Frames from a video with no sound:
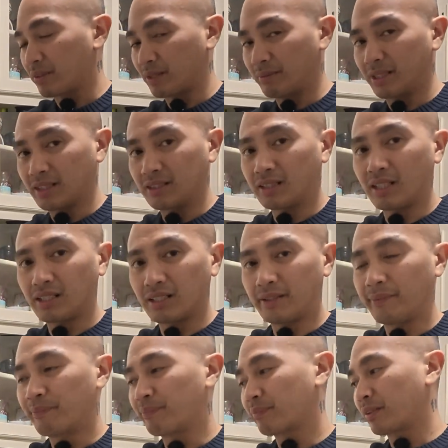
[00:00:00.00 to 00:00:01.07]
But
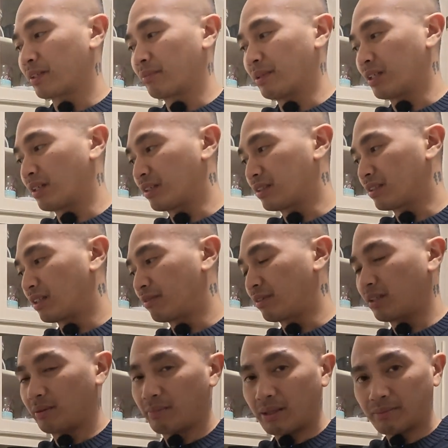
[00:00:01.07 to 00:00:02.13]
still, because of
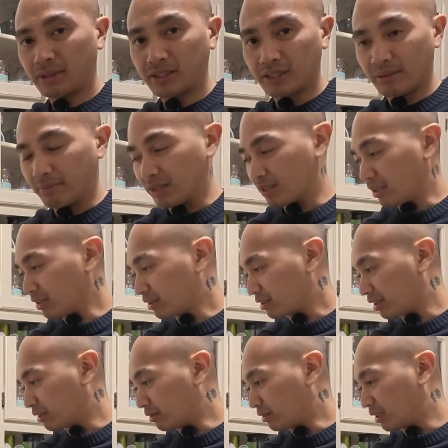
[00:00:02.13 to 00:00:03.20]
our membership in
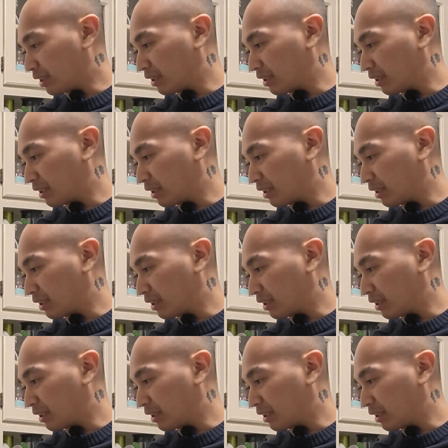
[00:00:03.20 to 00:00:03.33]
Costco,